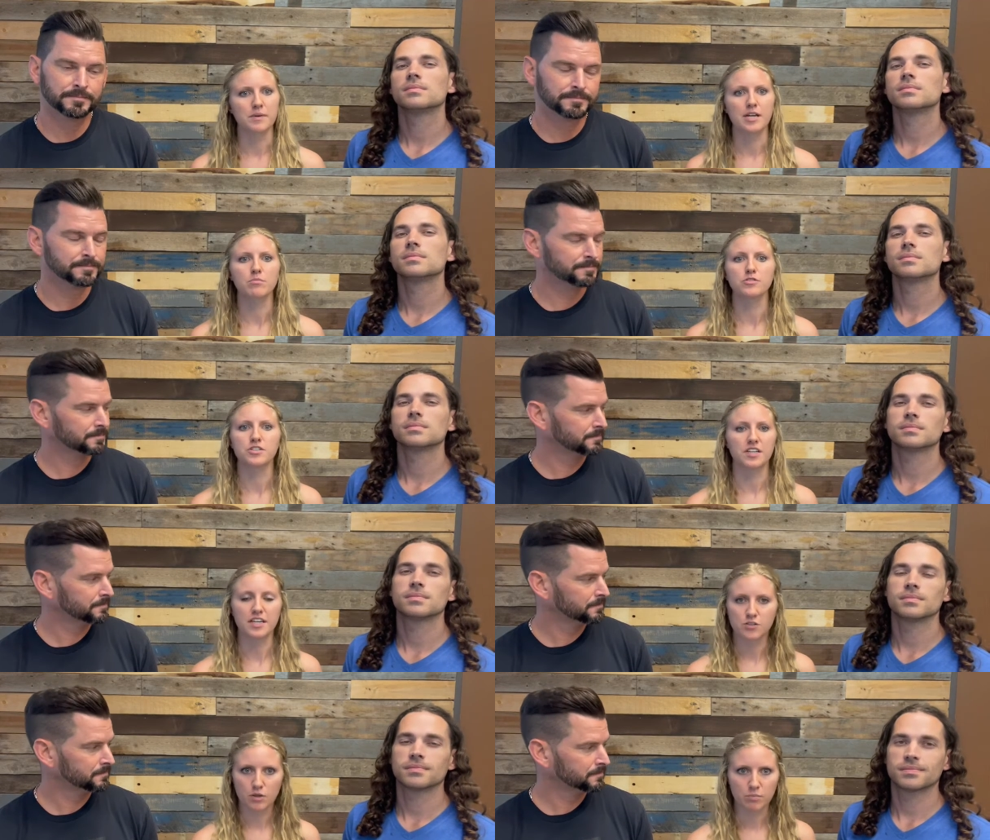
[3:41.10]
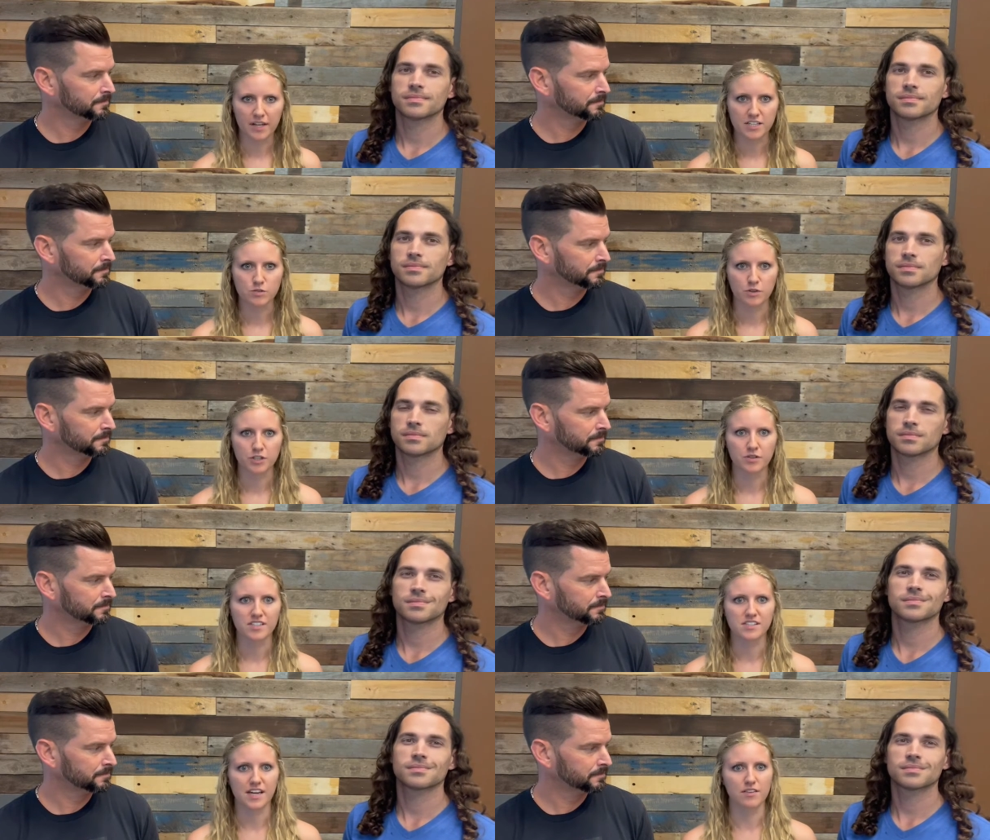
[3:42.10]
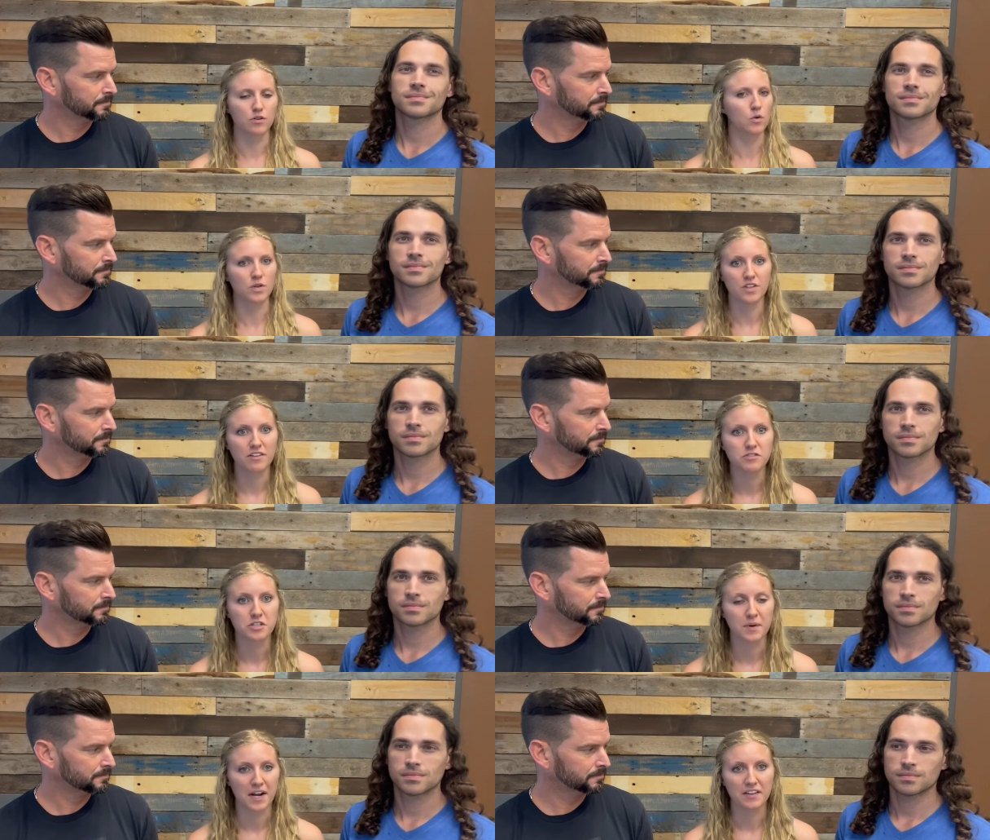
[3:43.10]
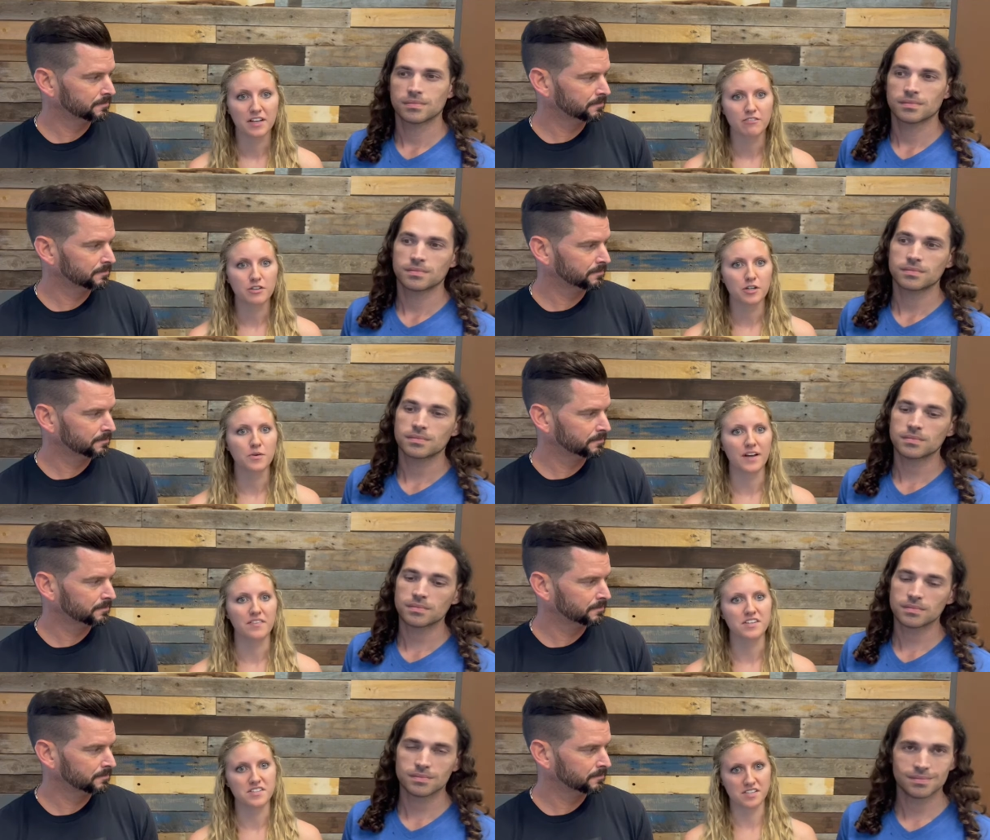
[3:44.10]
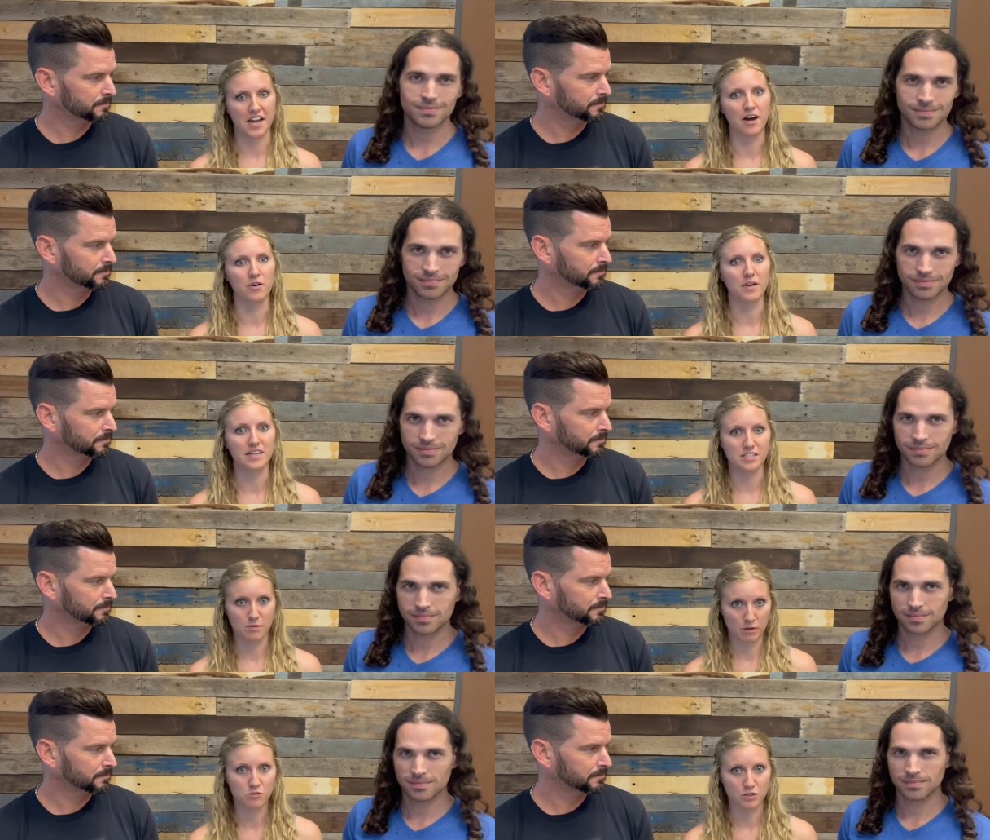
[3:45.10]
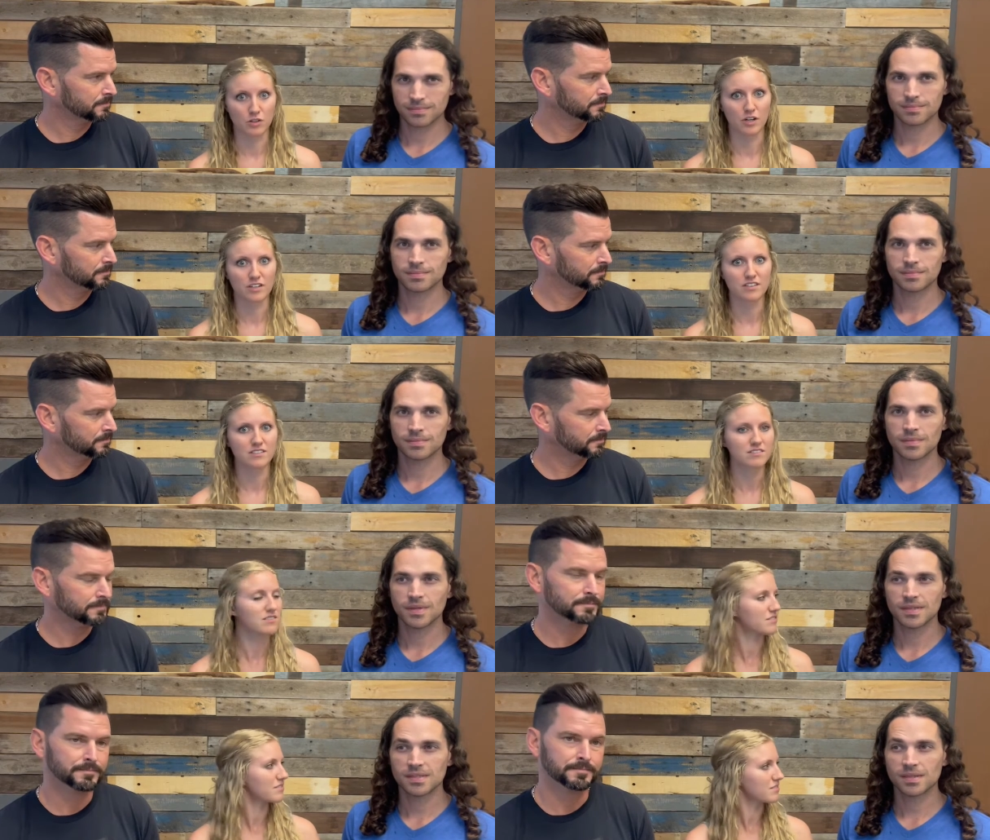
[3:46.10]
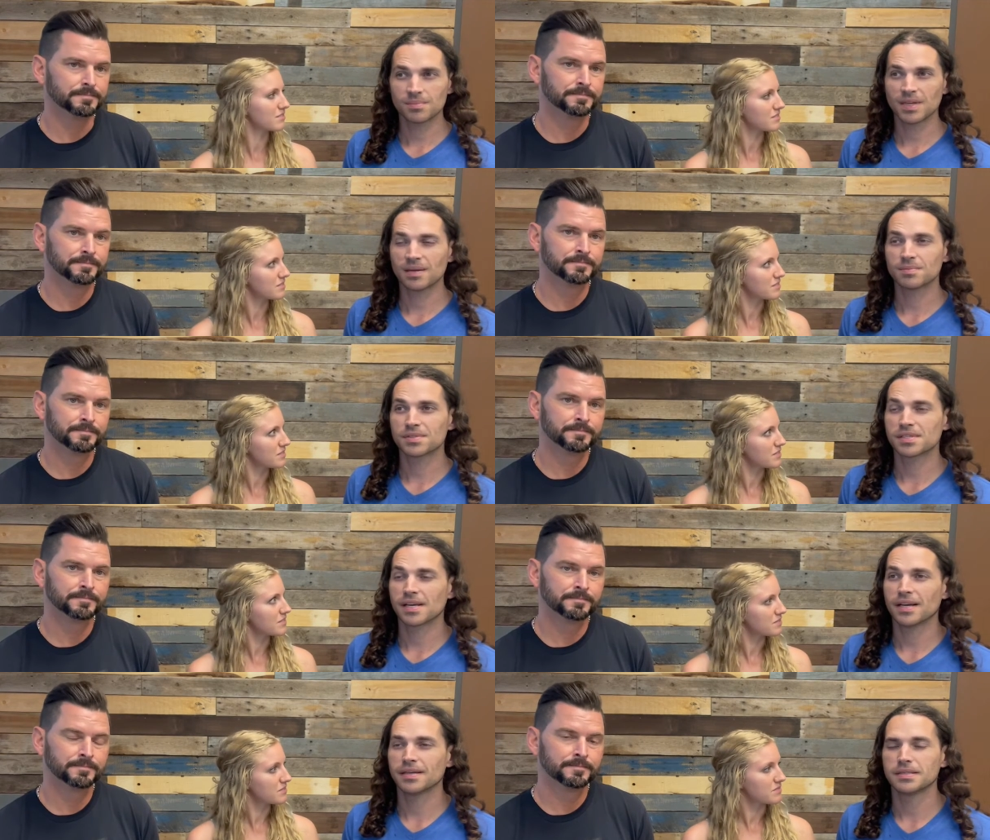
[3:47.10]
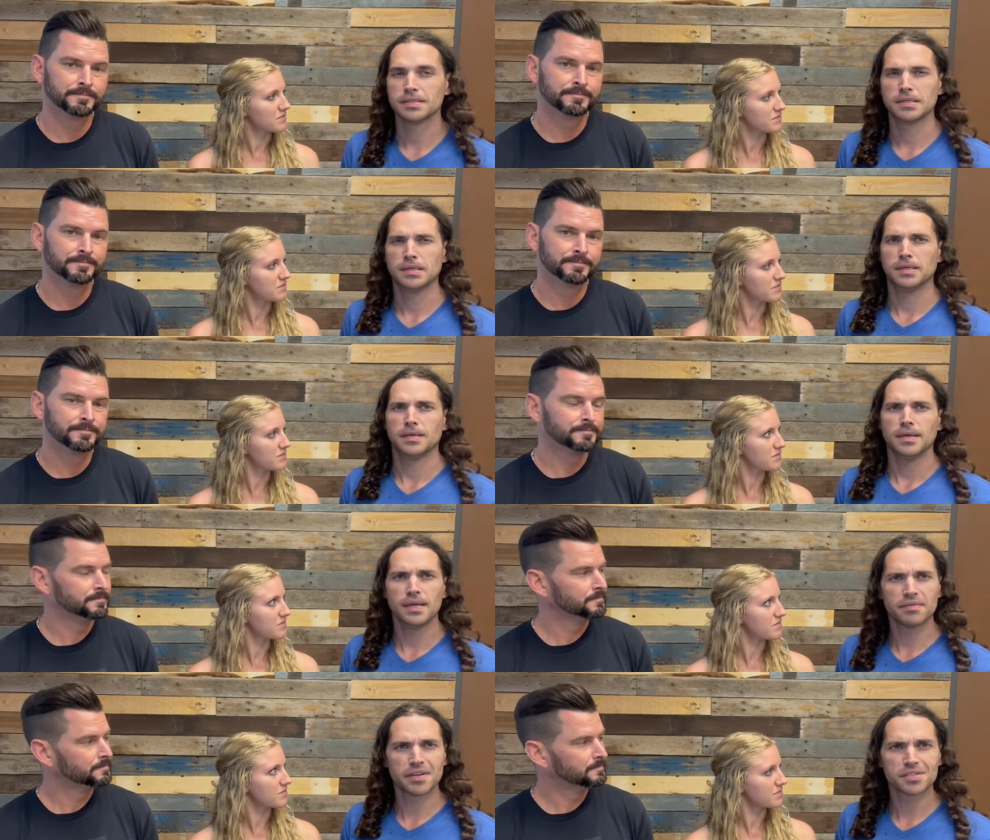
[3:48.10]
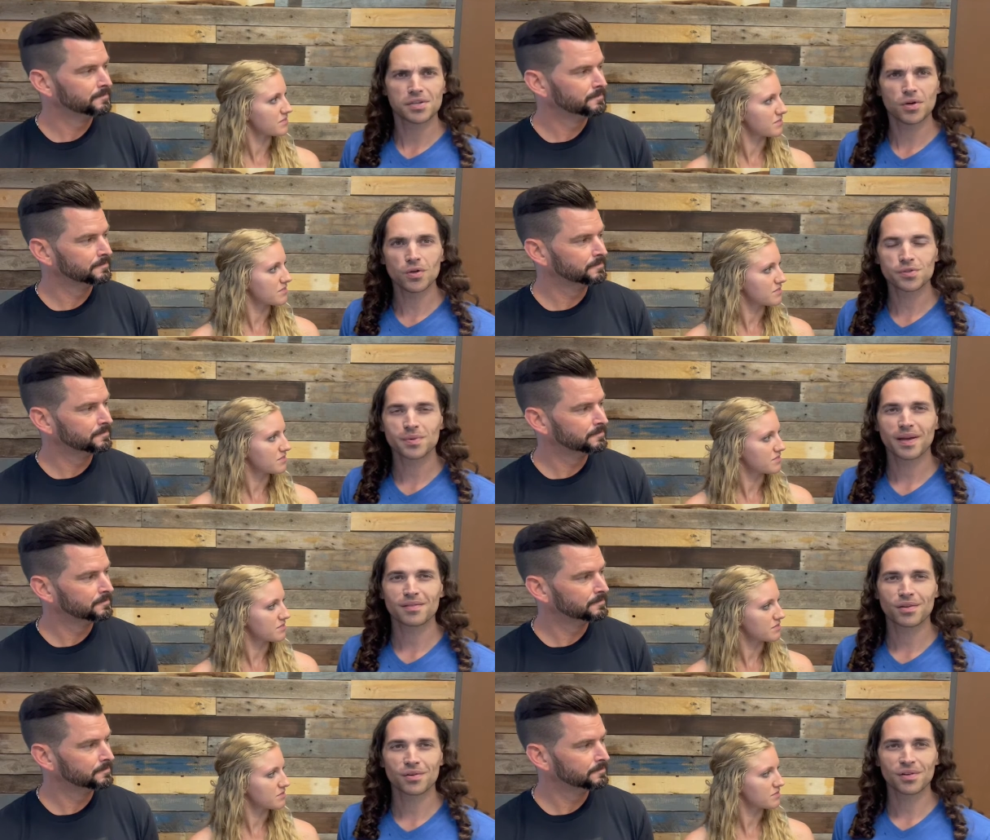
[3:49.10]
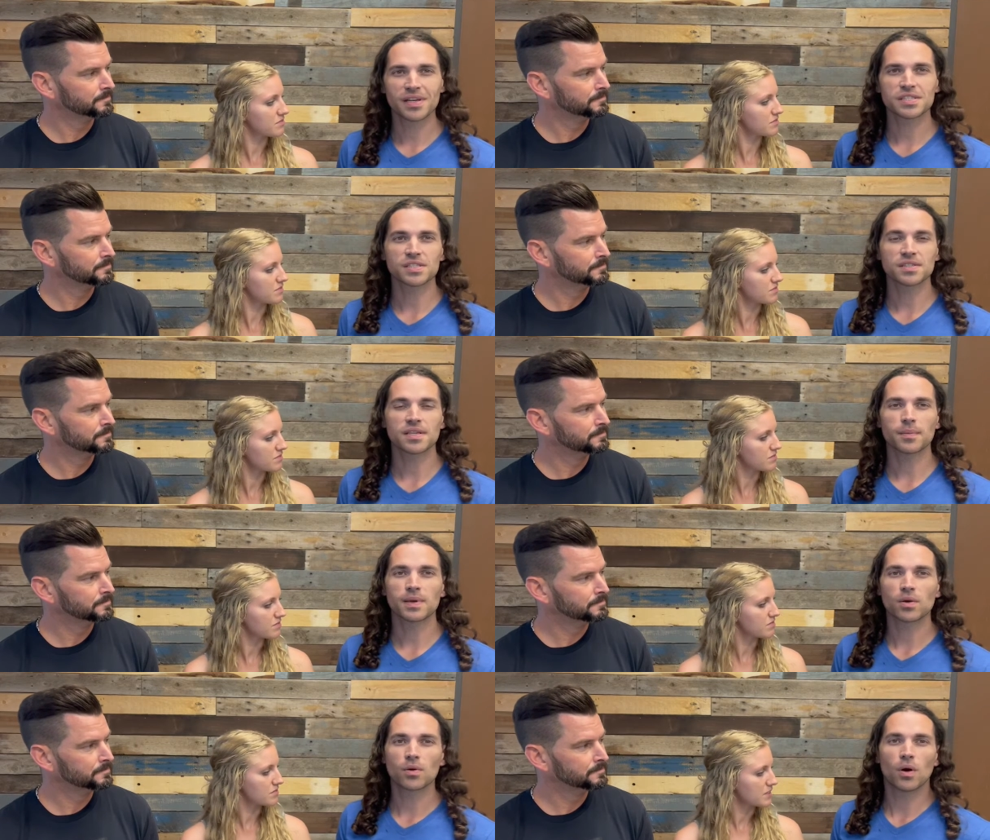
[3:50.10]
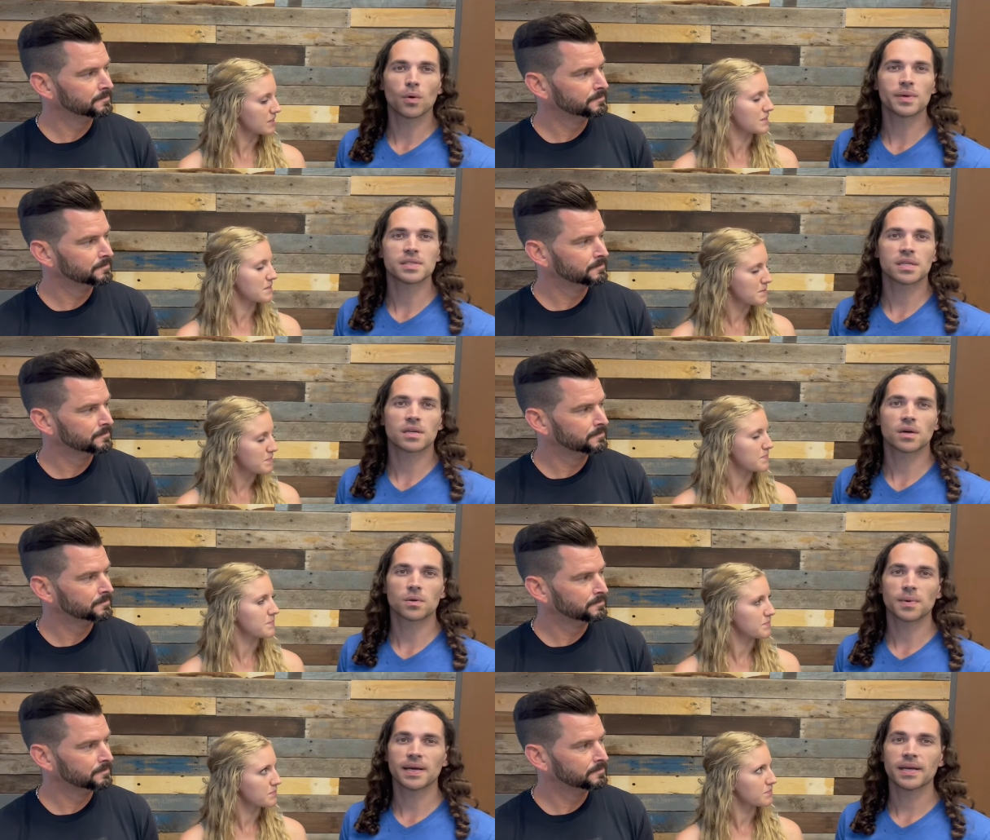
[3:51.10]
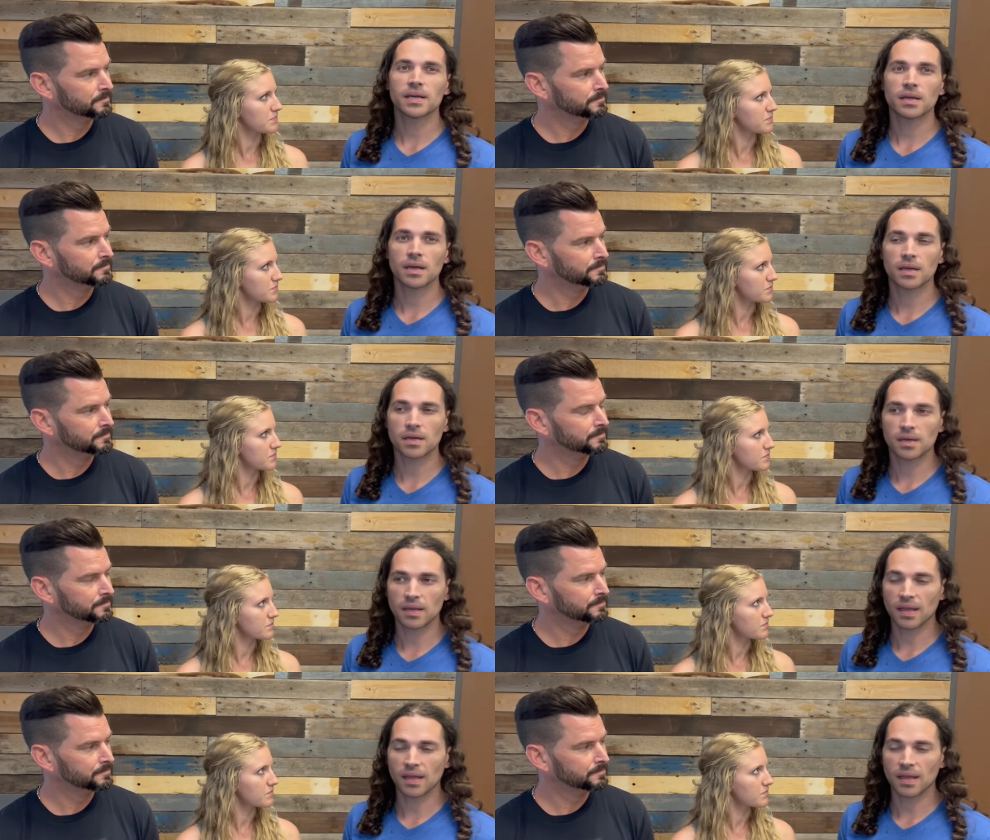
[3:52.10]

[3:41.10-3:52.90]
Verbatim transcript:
Speaker 1: be able to get to a place where you can say the lord loves you and i love you and this is how it's supposed to look
Speaker 2: sometimes uh, even as adults, we have to learn lessons that we don't always get our way. And